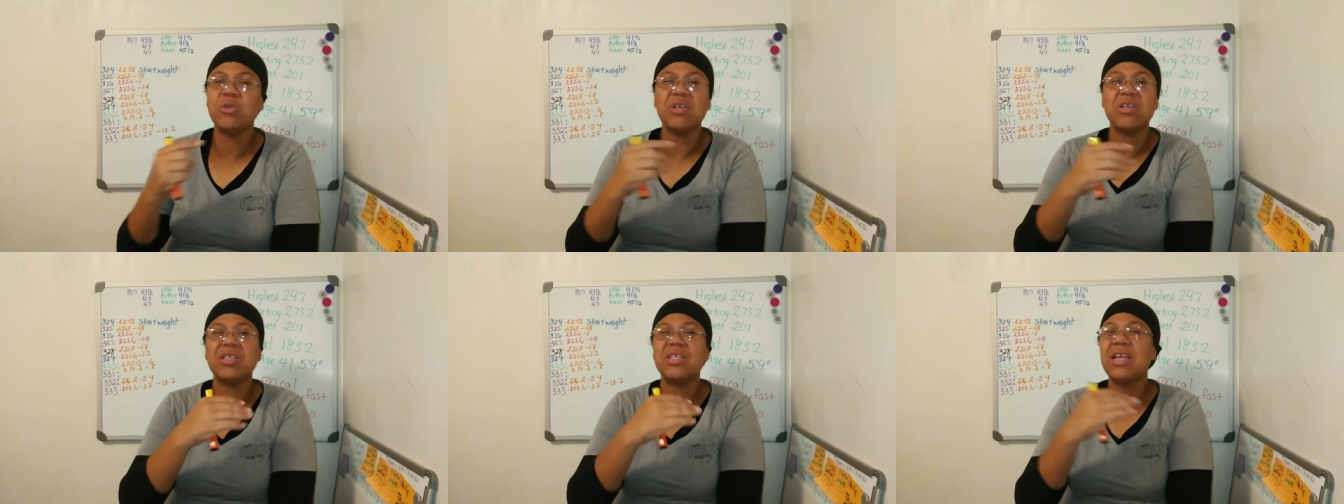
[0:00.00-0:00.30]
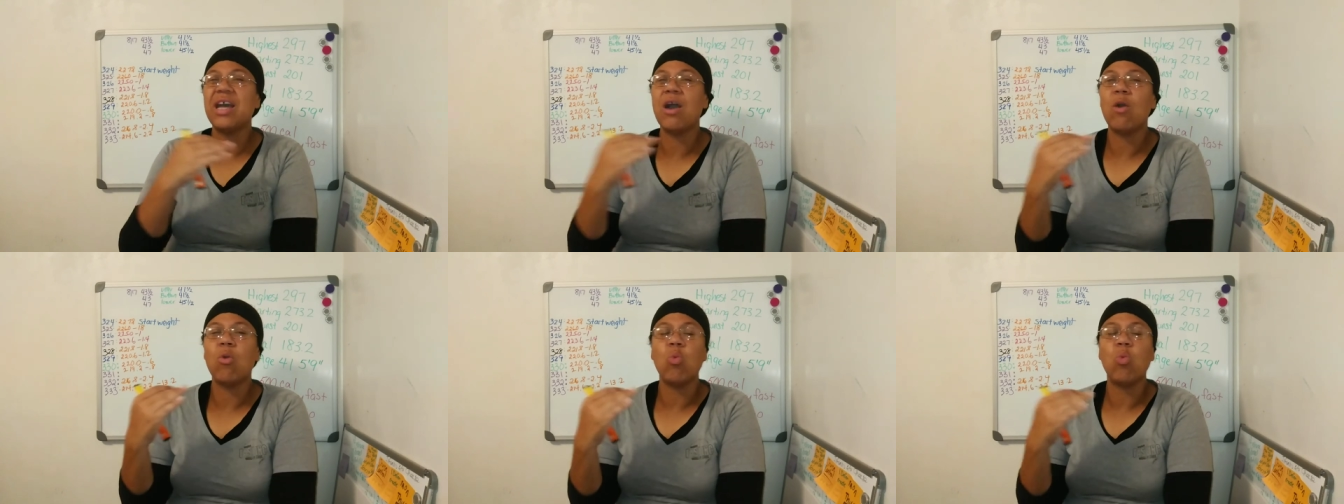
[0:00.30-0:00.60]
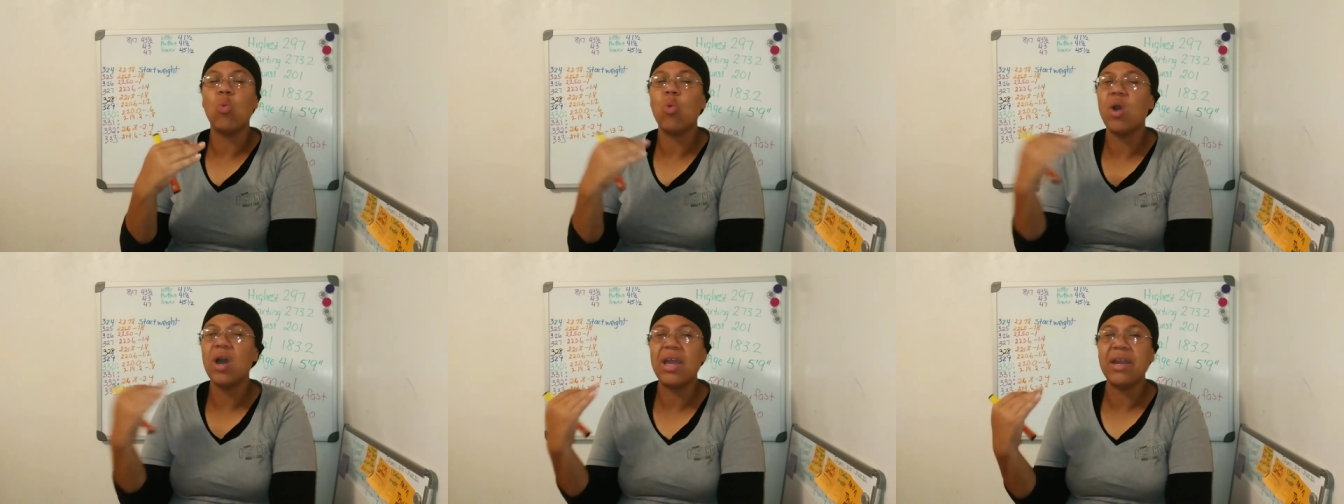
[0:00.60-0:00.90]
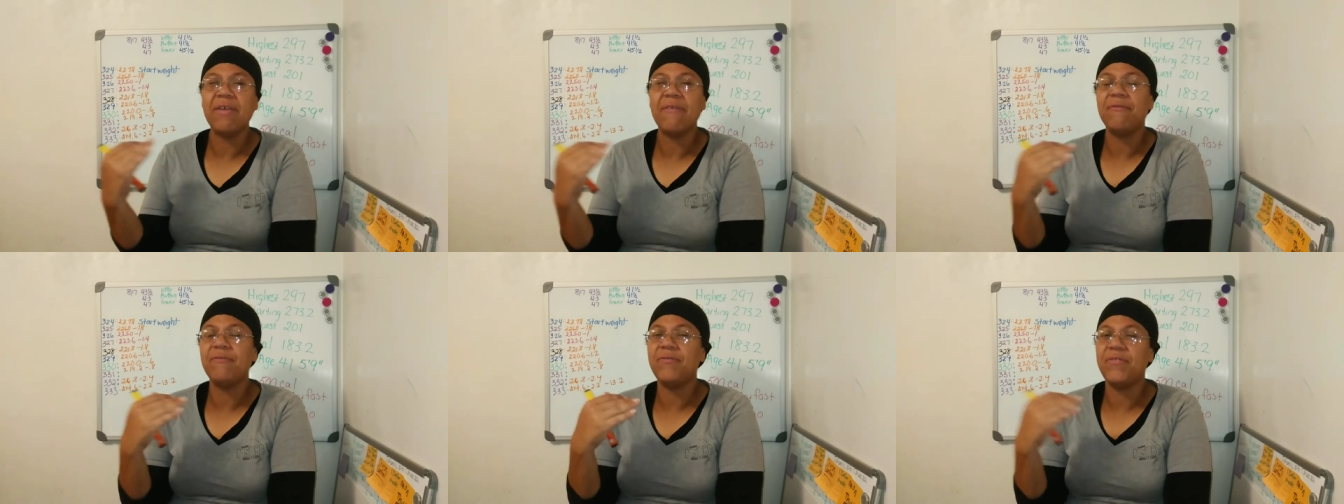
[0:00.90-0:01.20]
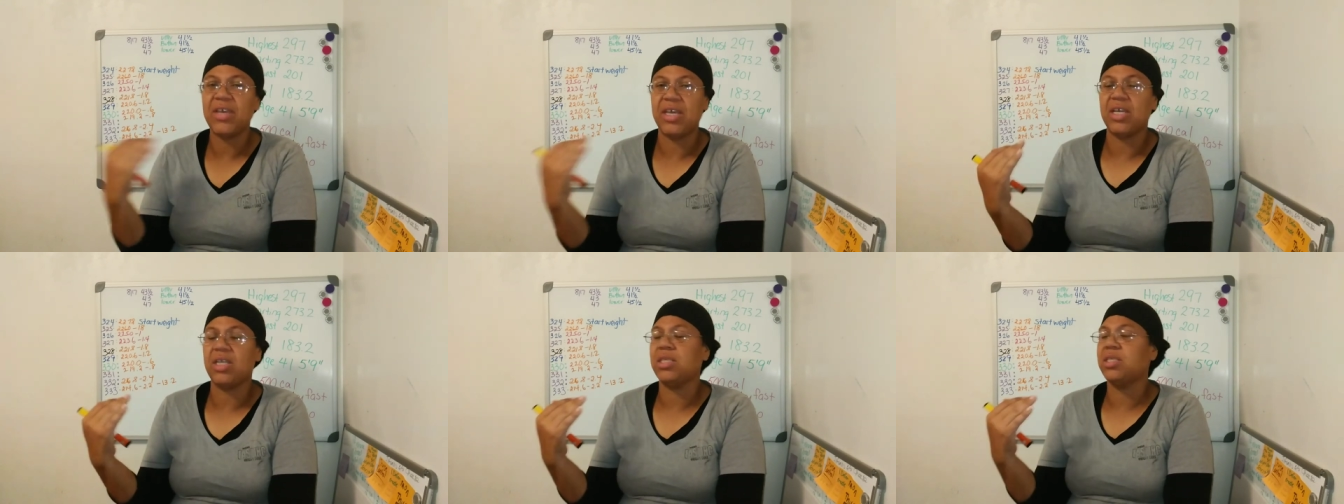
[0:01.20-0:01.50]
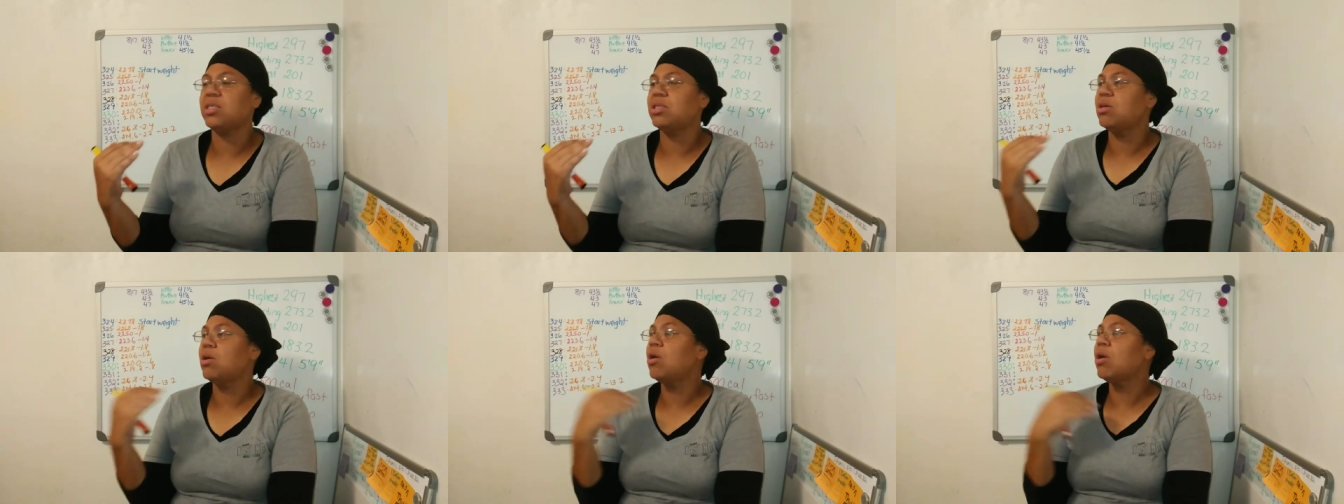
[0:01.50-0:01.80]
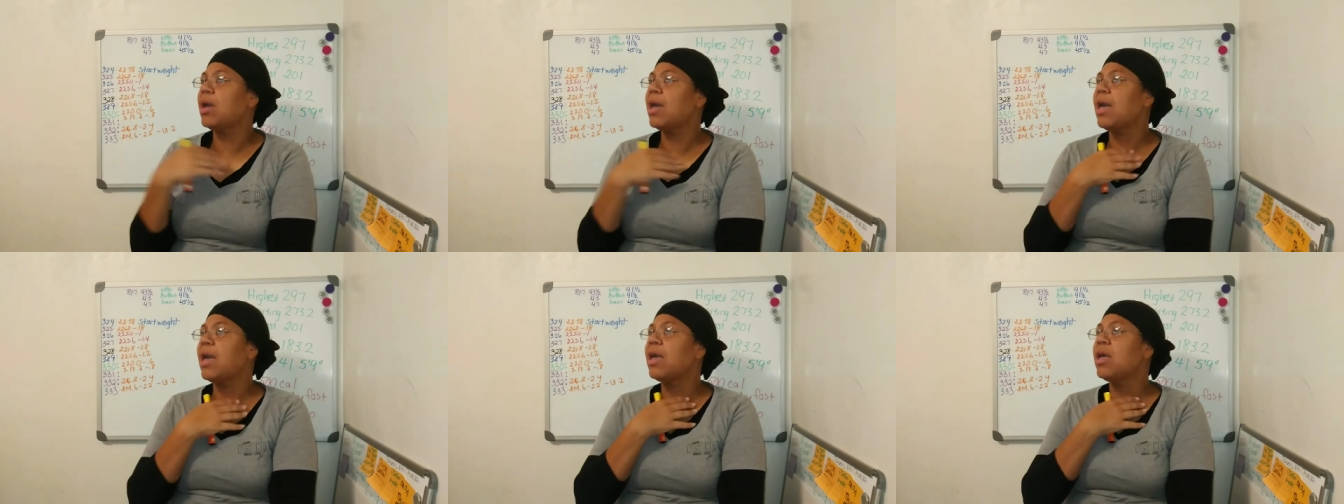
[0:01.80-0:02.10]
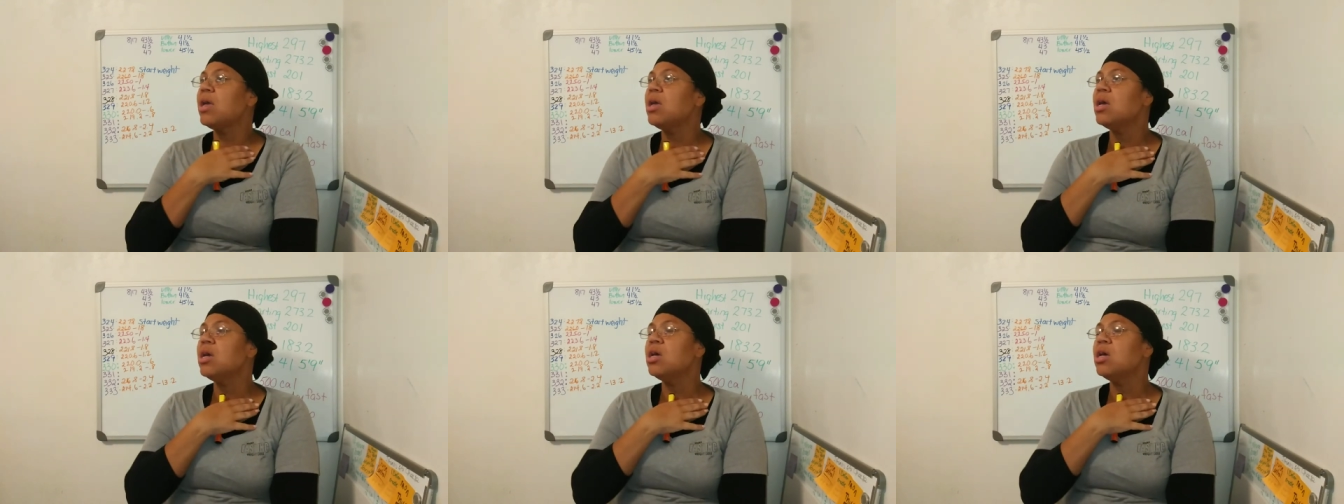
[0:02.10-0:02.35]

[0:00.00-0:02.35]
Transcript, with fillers: There's not one fix, okay?